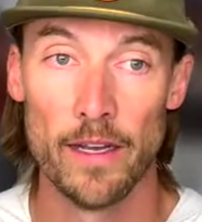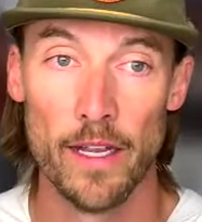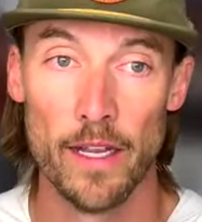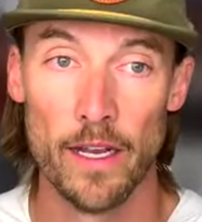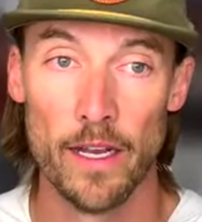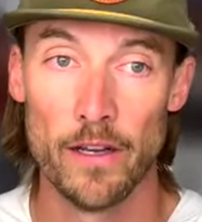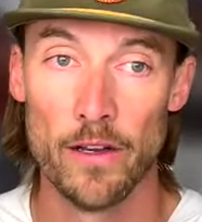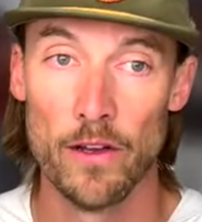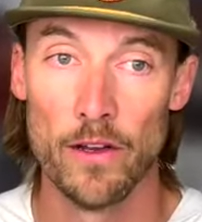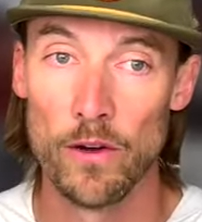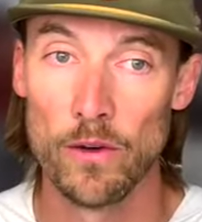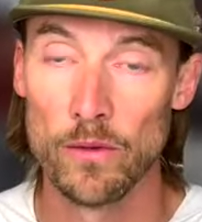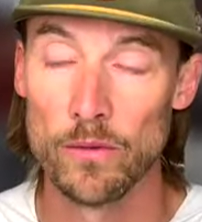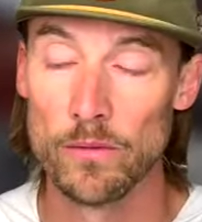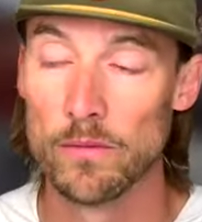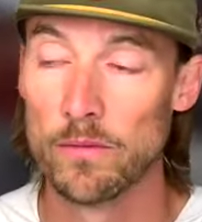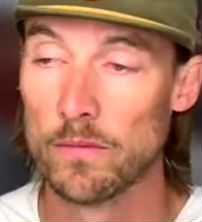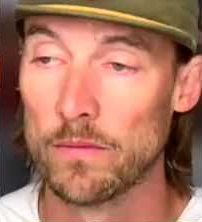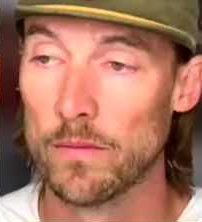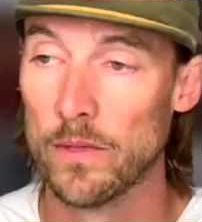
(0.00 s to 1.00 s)
And I
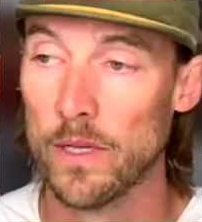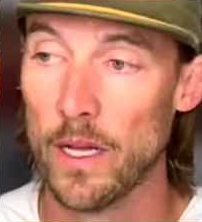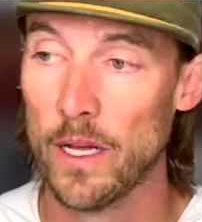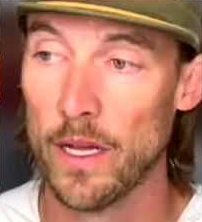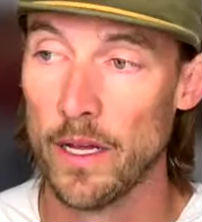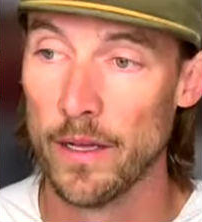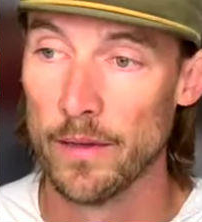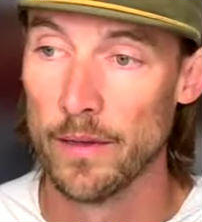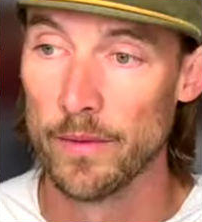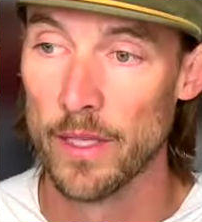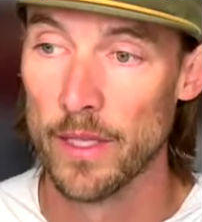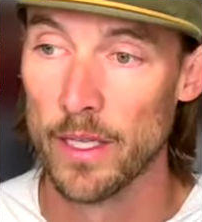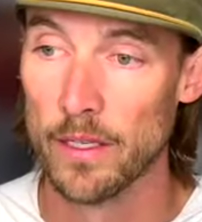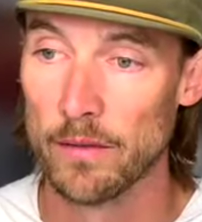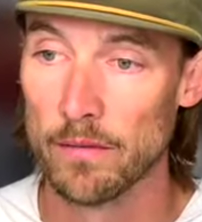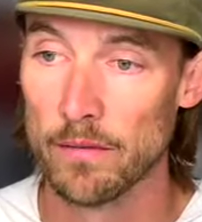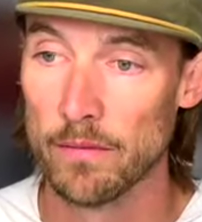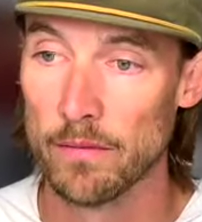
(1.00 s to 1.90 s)
know that